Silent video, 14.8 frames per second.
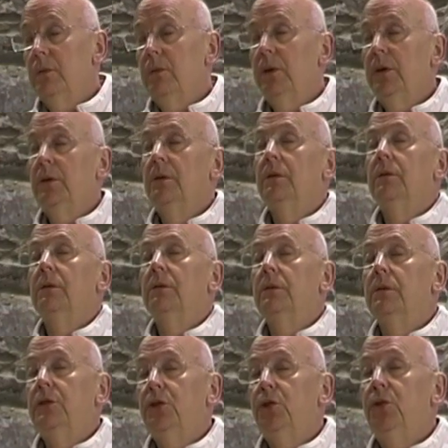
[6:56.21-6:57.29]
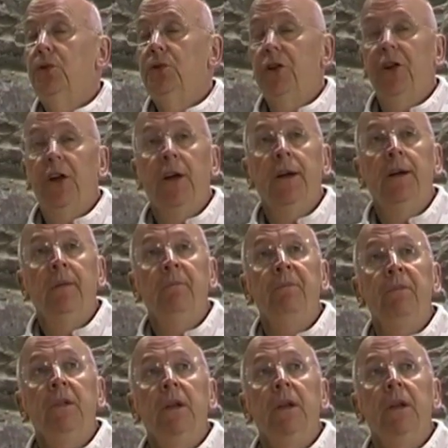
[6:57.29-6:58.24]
we do today,